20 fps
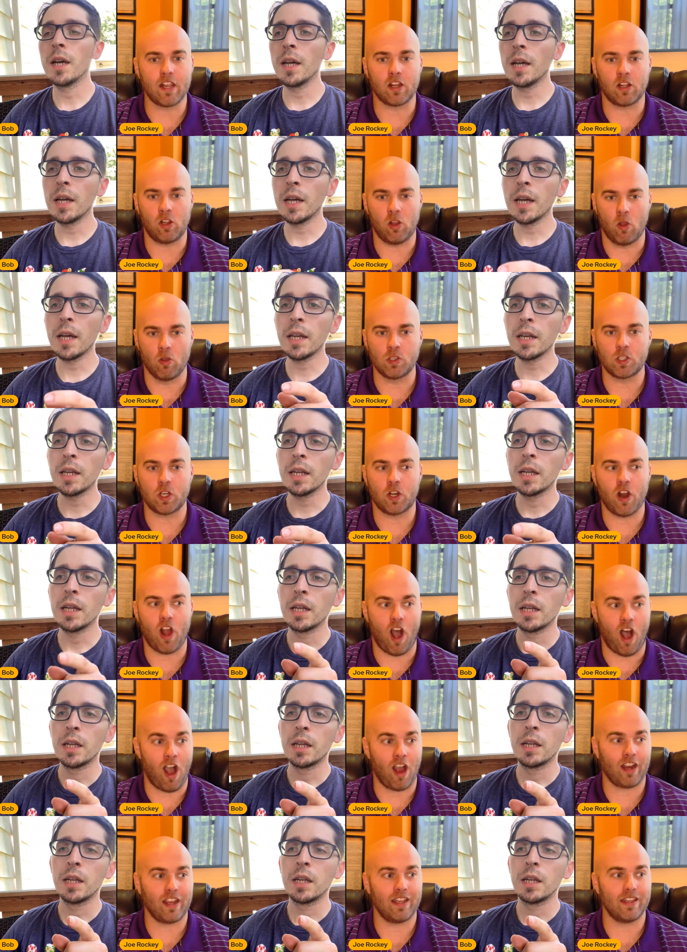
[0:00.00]
Speaker 1: closer to
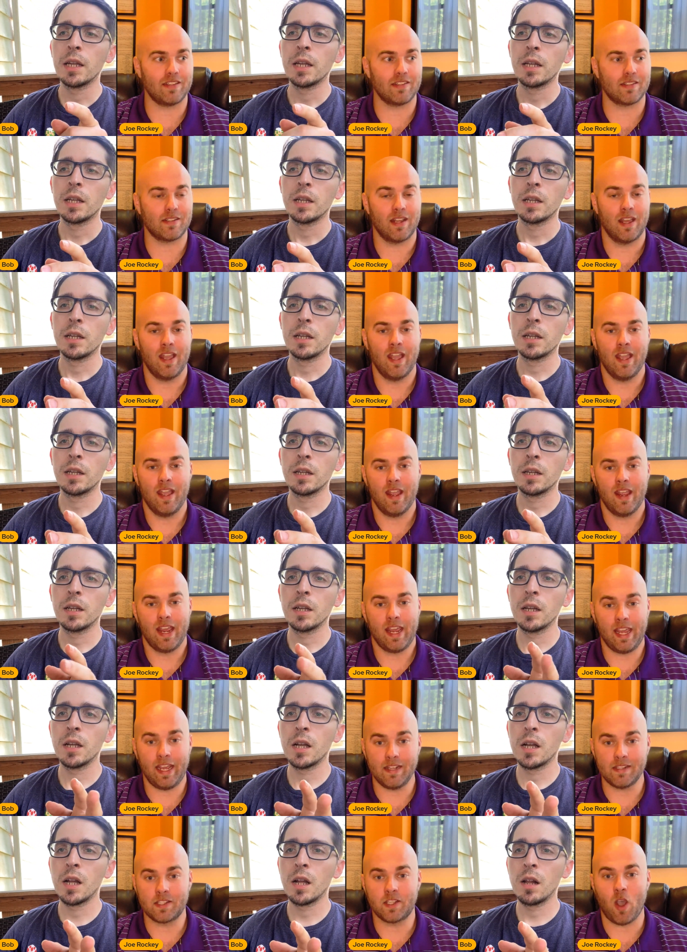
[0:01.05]
August,
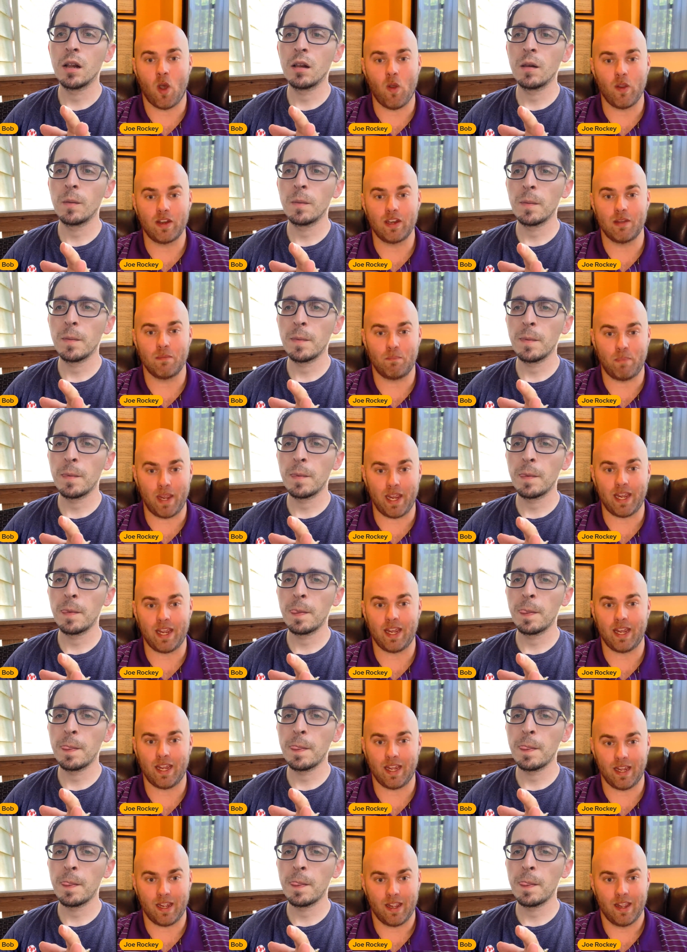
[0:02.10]
he's going to
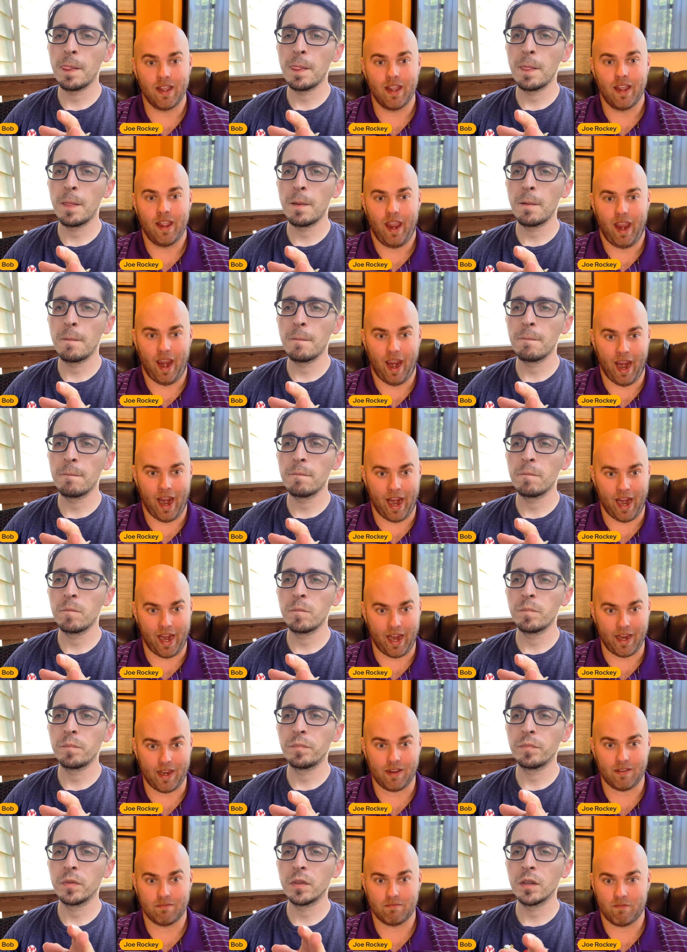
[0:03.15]
be
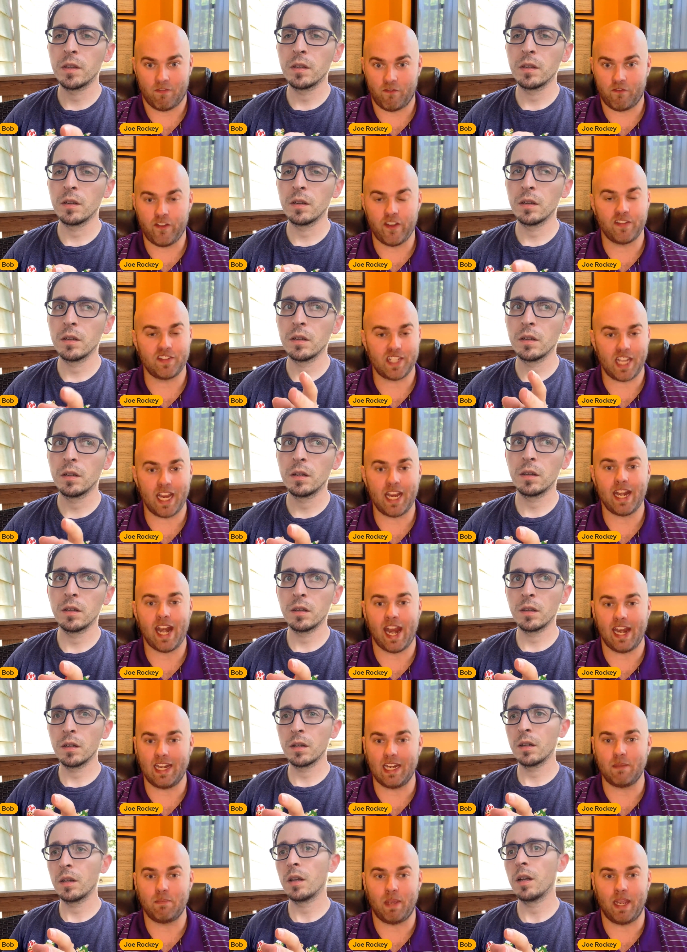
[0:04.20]
a fifteen
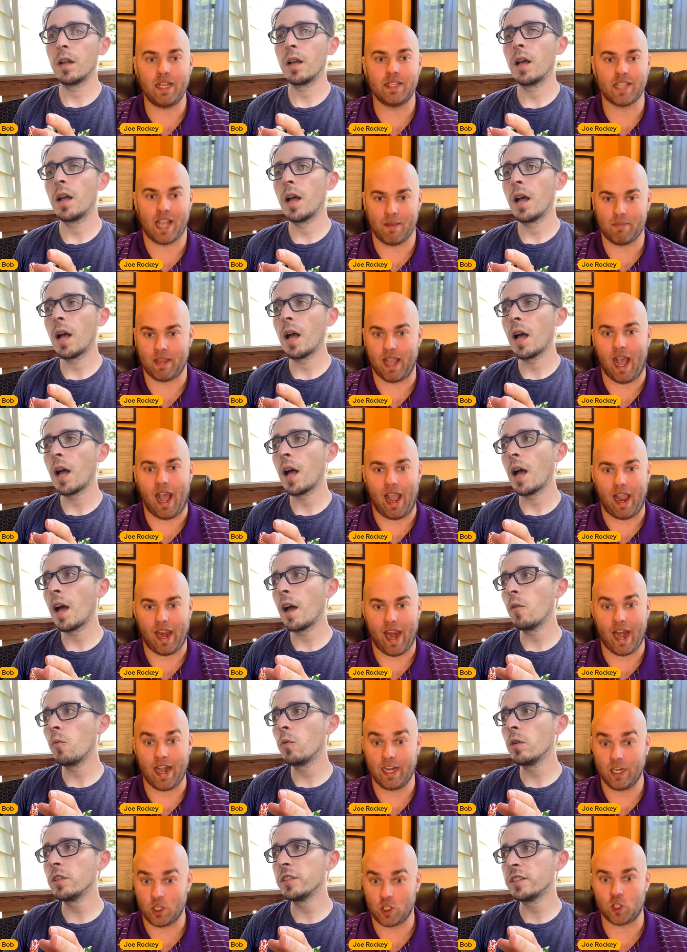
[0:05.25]
eighty p type guy,
Speaker 2: and
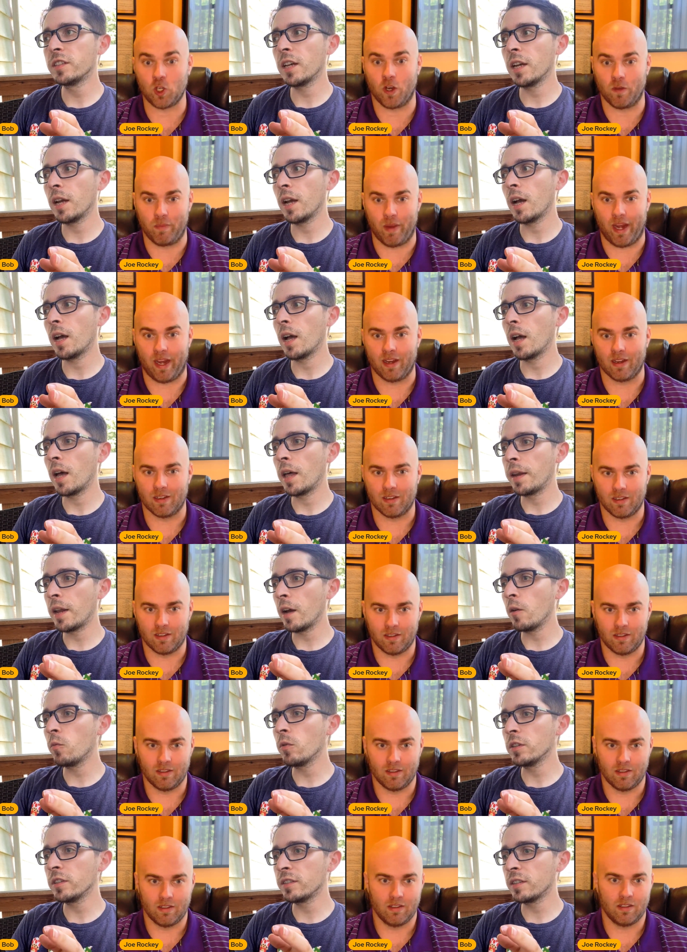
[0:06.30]
I he should say, be. and
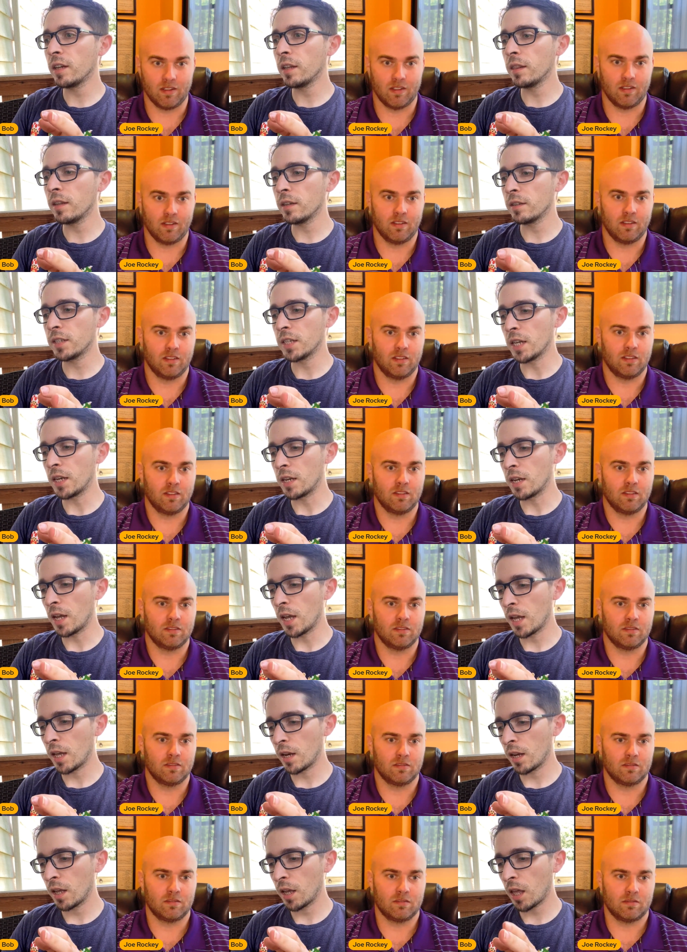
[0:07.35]
I will say this, and
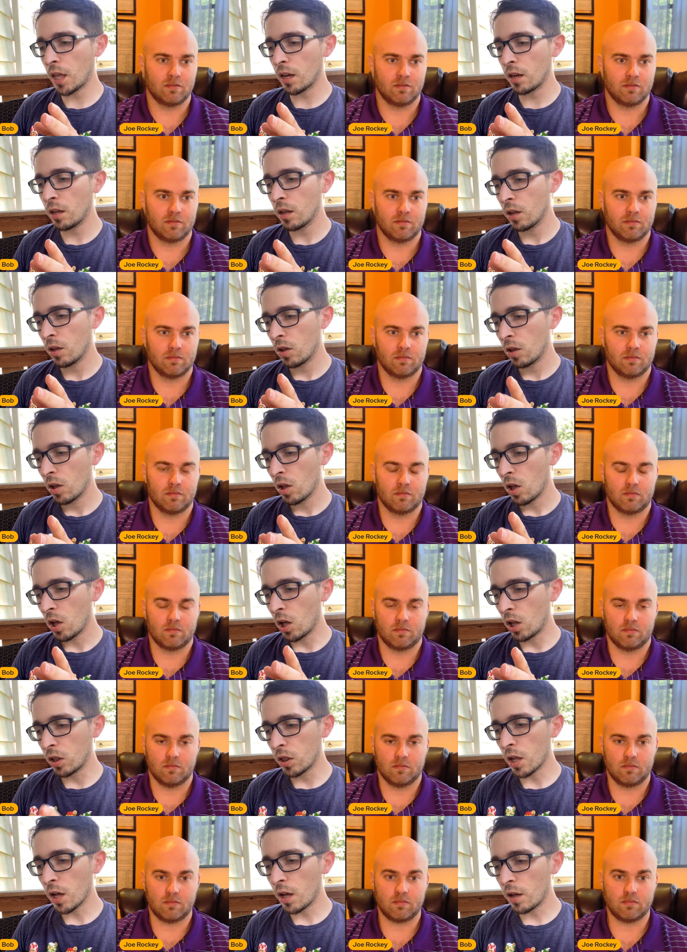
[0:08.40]
and and
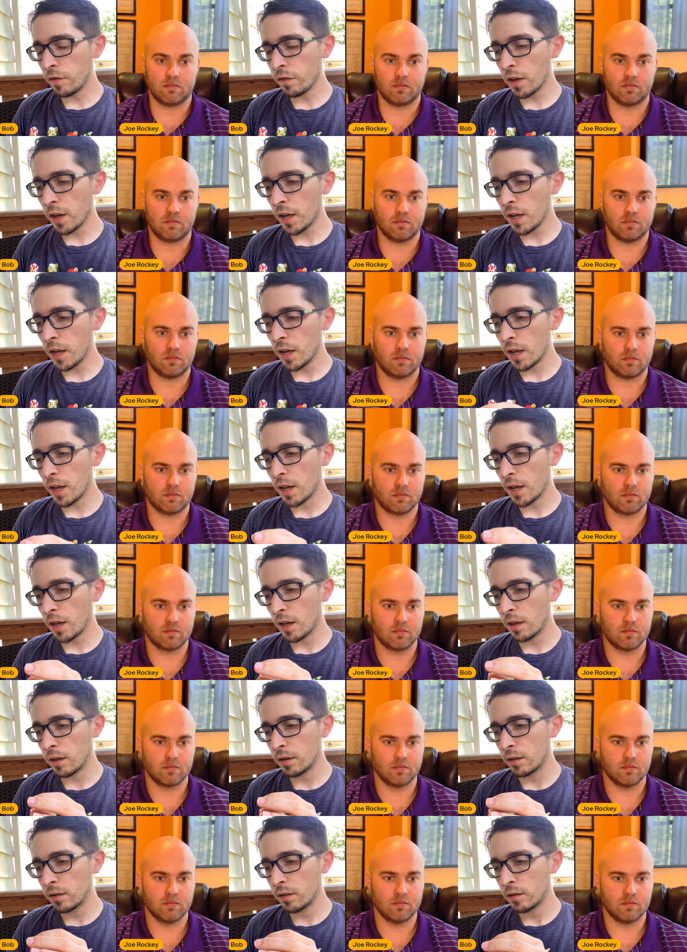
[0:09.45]
Olave
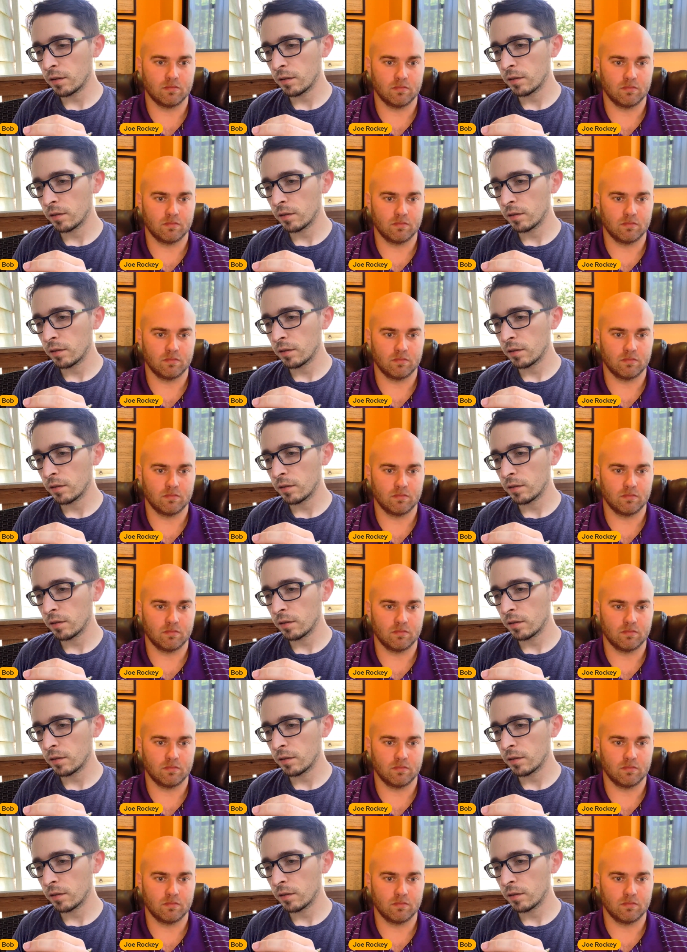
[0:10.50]
and